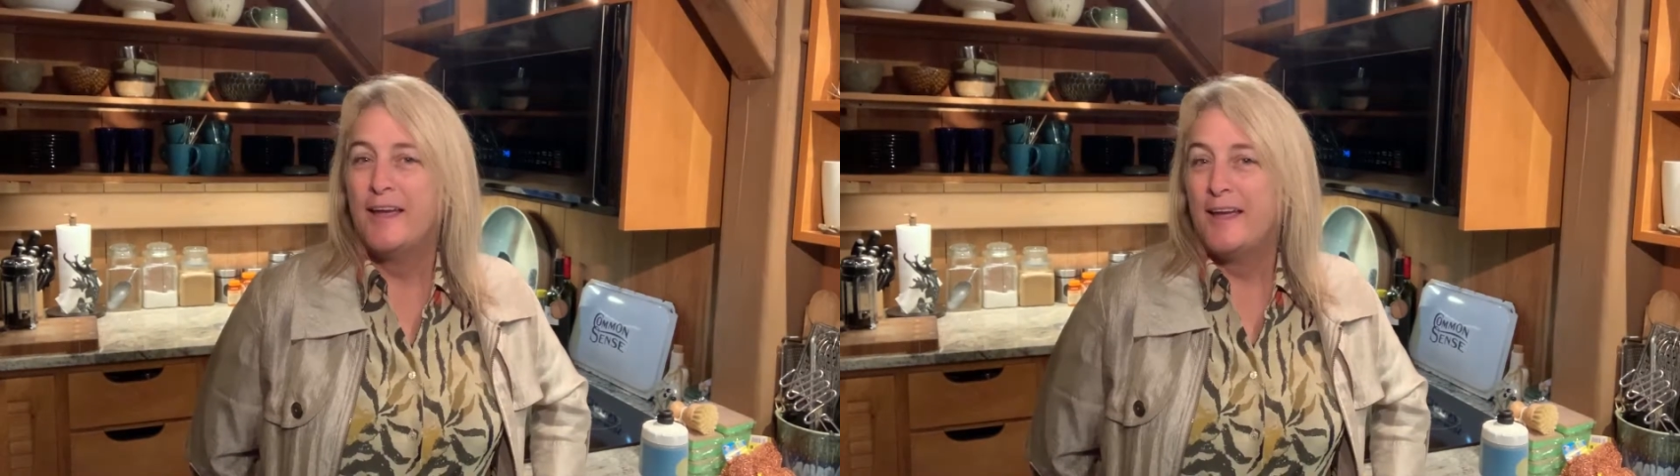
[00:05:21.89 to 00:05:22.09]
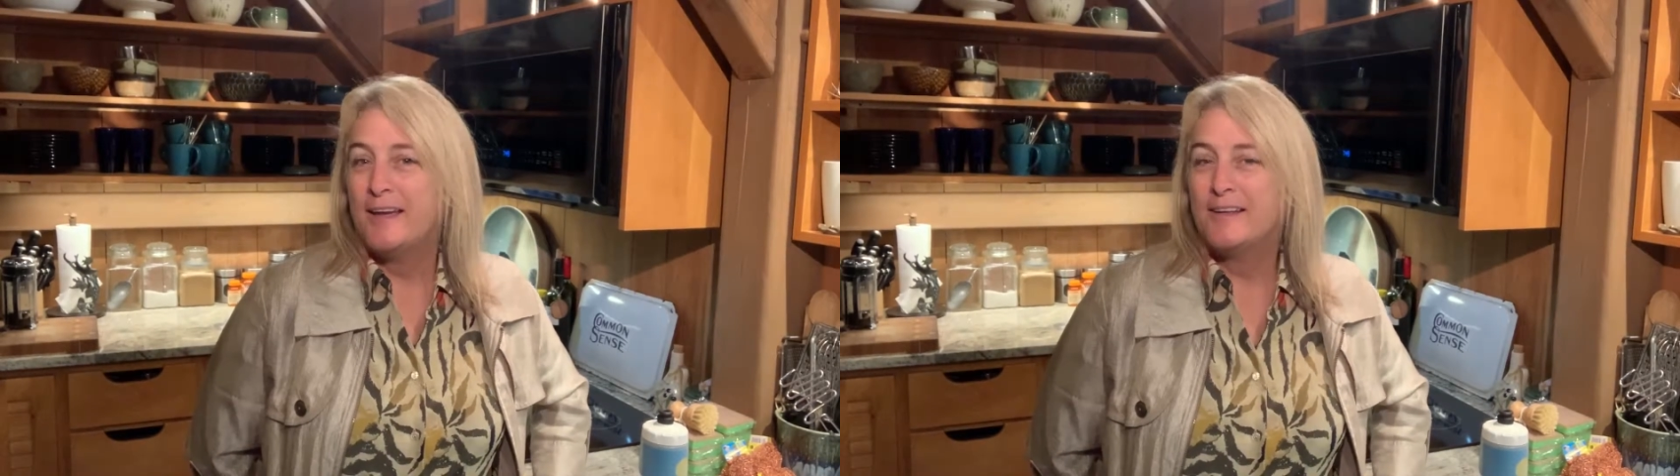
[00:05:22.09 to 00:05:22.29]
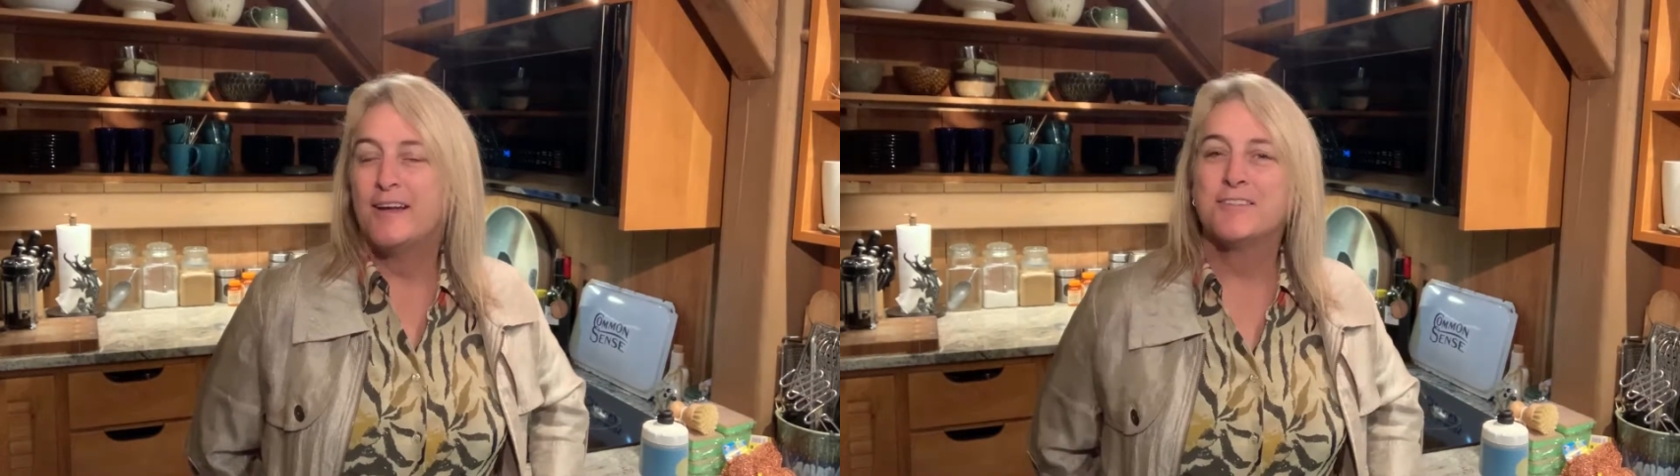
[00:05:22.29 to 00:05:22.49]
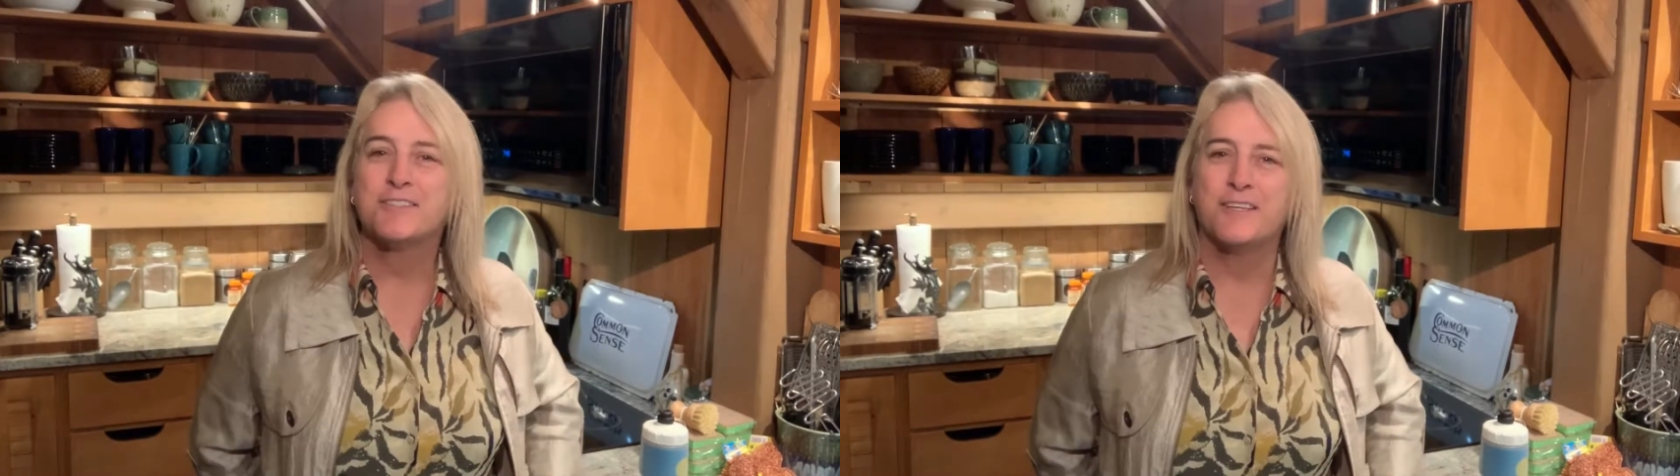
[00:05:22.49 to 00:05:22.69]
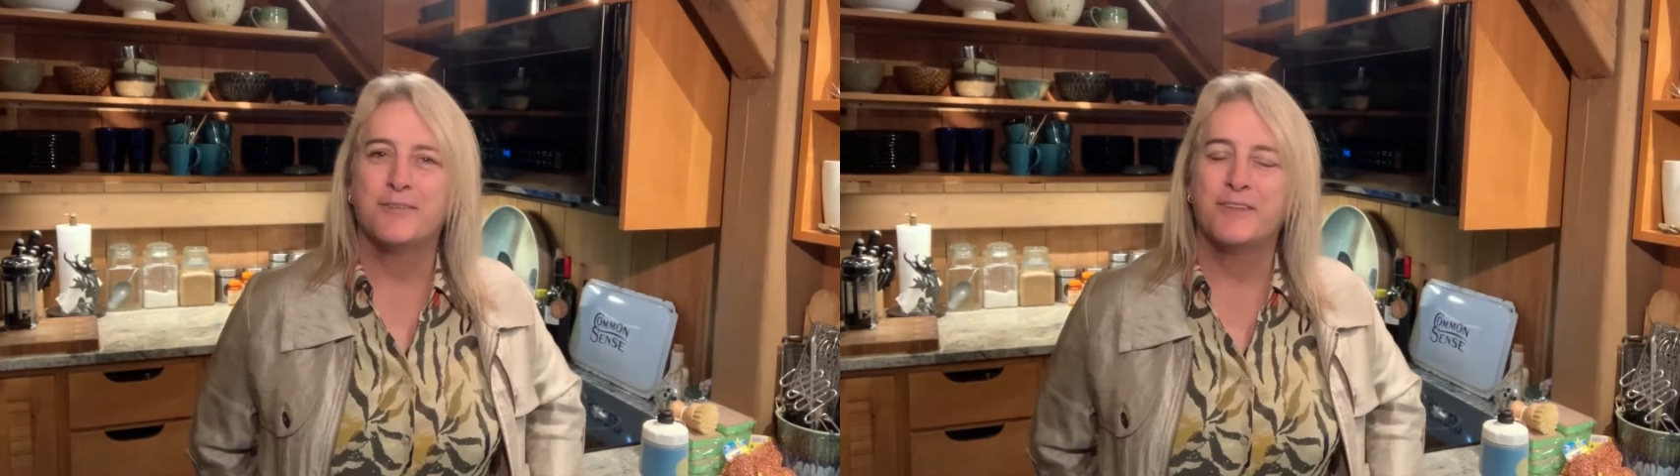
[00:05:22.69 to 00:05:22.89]
and I'll
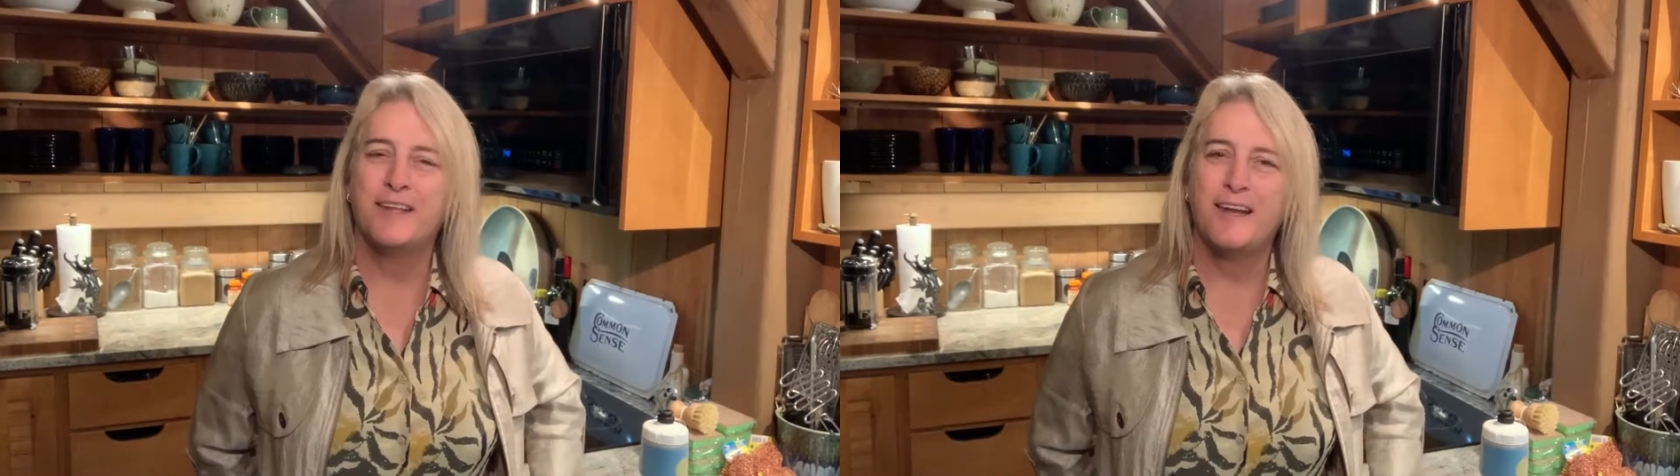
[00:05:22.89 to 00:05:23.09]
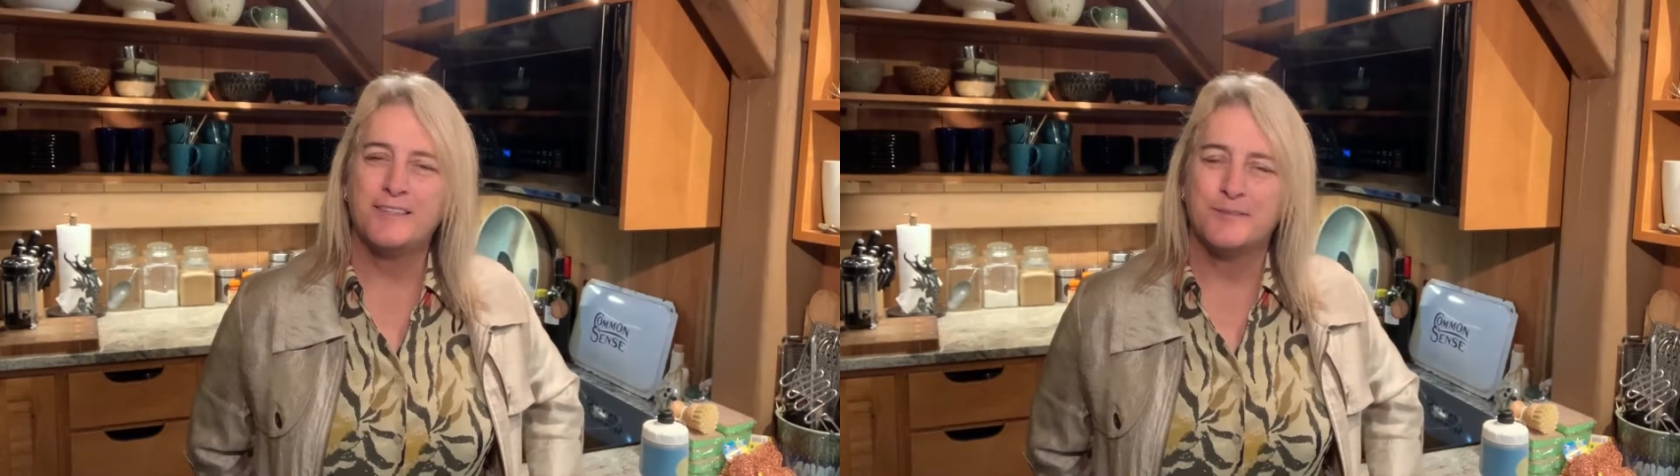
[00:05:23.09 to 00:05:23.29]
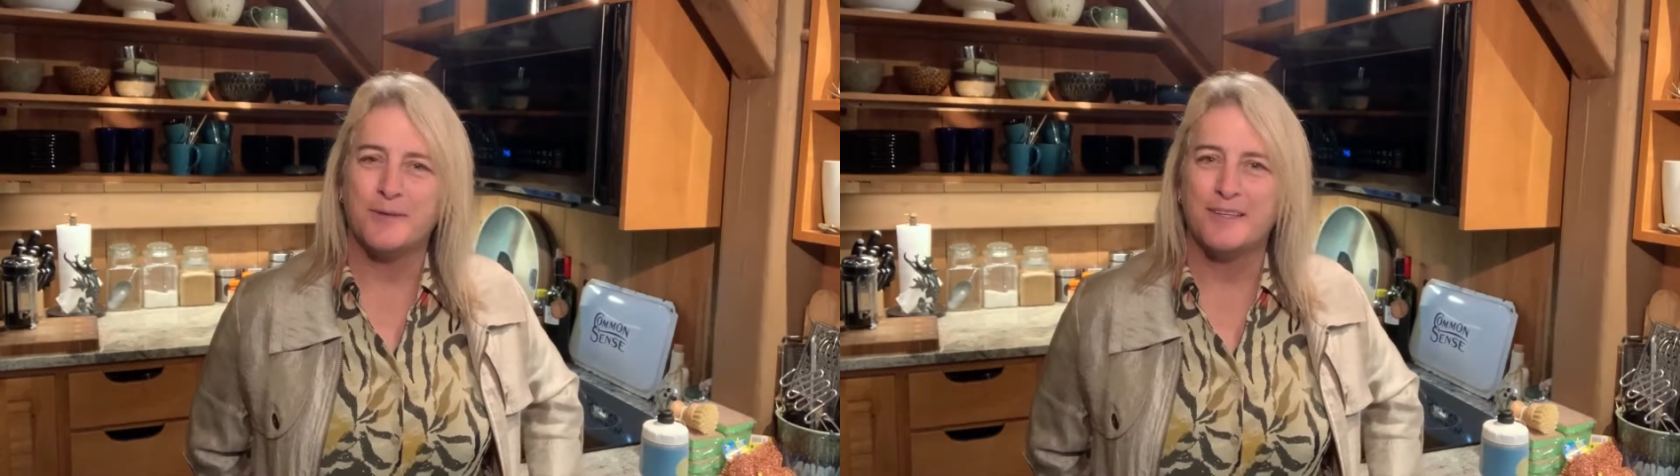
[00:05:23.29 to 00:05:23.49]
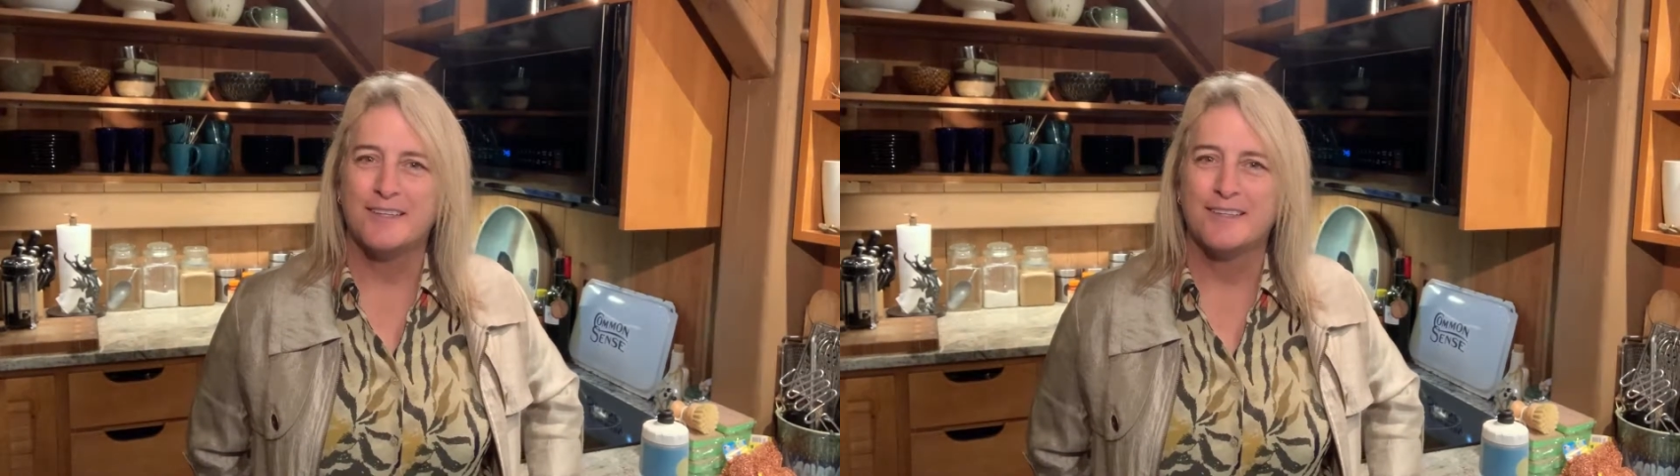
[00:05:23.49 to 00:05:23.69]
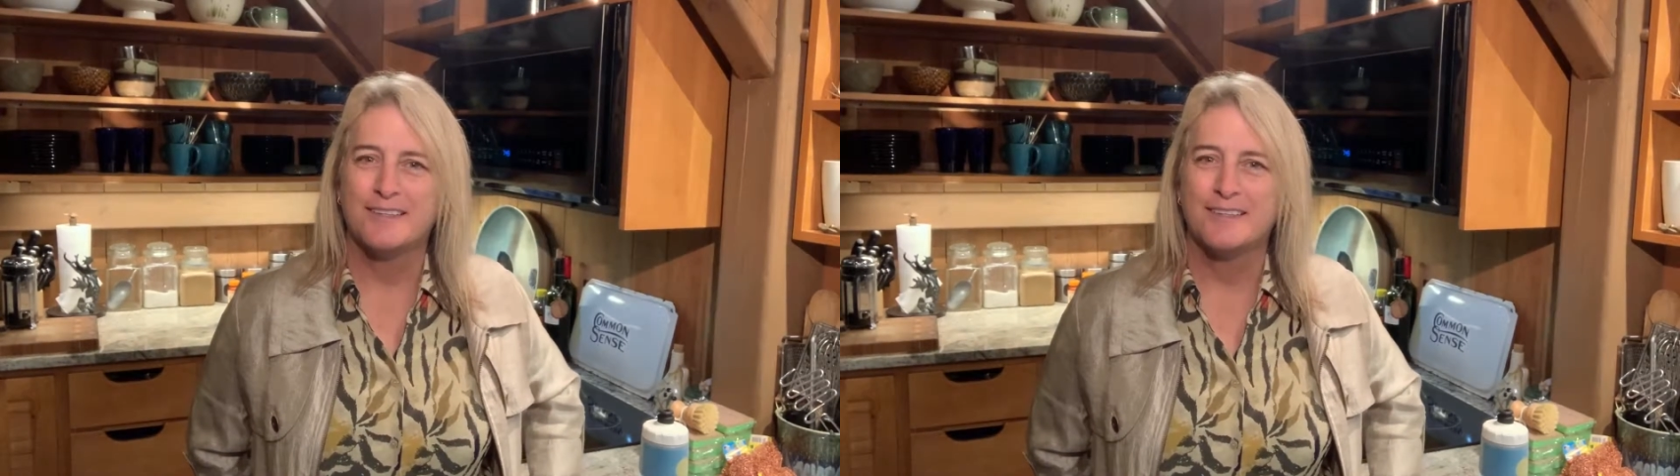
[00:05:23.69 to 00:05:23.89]
see you in the next
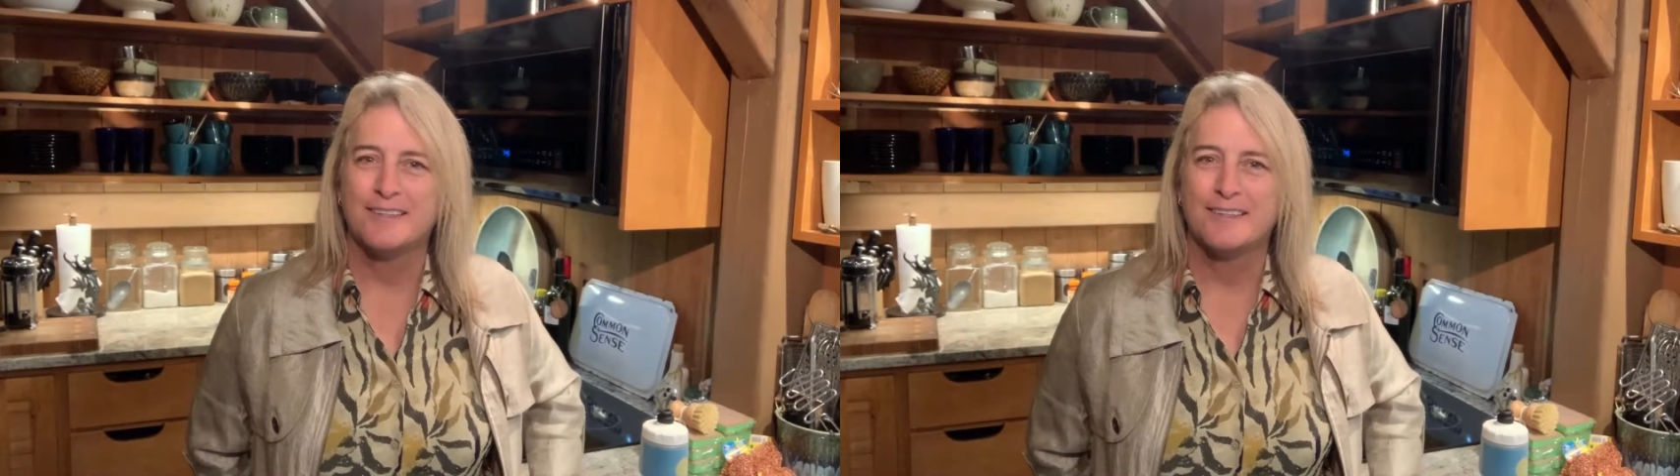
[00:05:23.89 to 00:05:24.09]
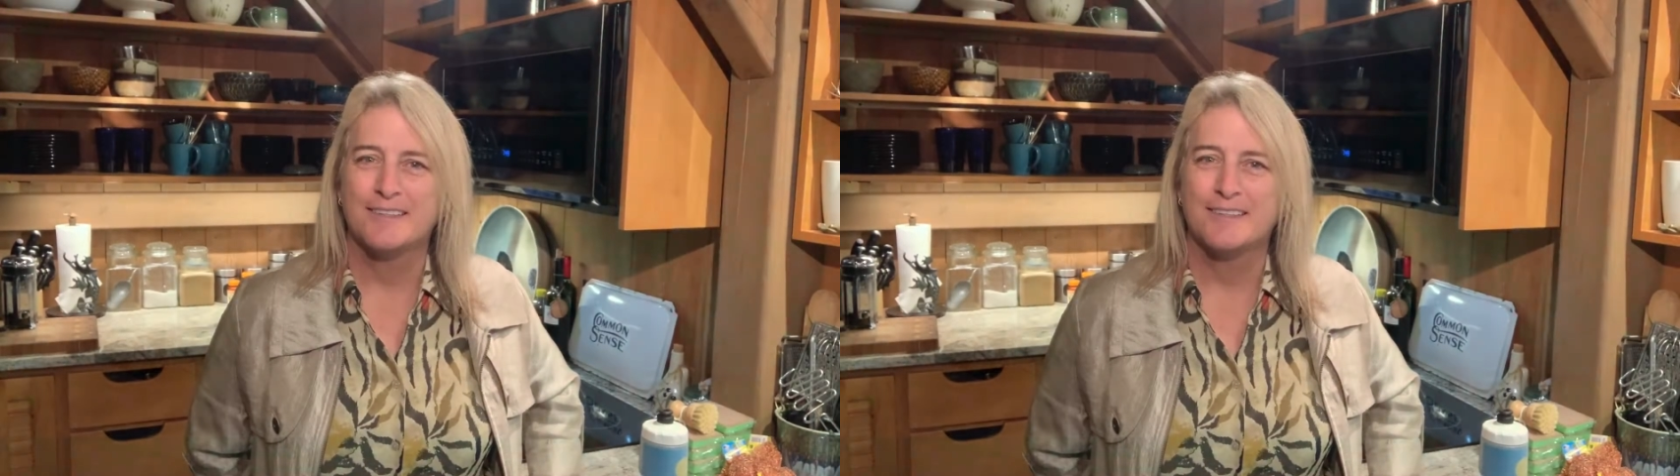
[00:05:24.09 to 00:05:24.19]
one.